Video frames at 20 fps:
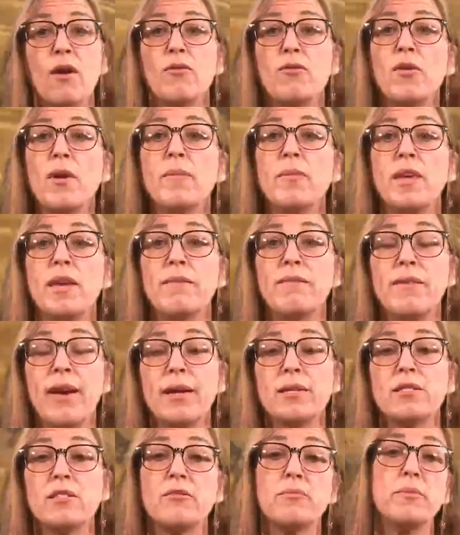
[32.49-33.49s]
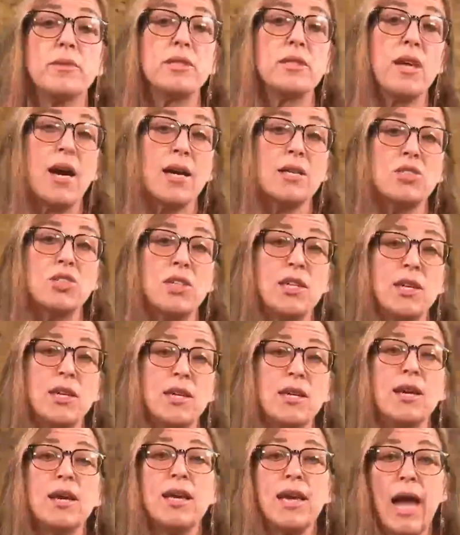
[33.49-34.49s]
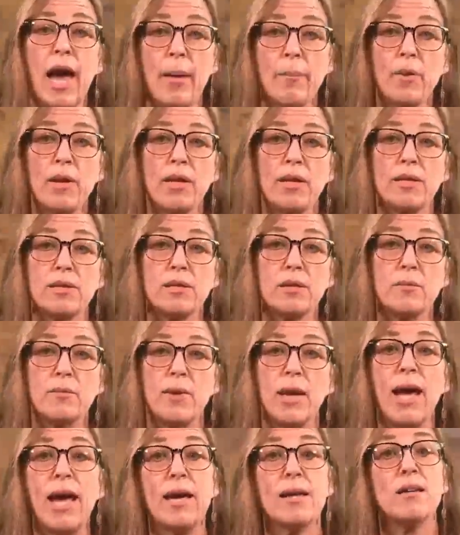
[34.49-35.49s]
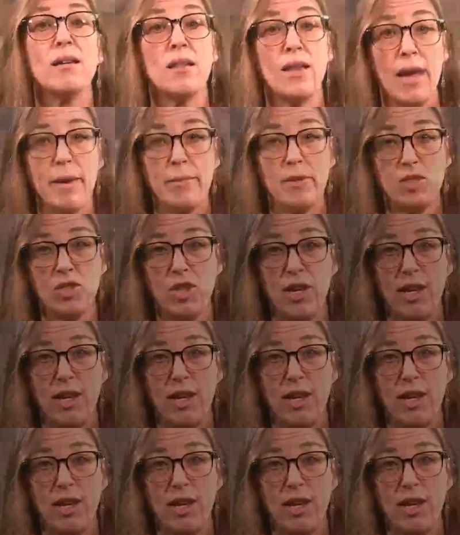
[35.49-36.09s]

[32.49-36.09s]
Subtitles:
from the effects of misogyny, capitalism, and climate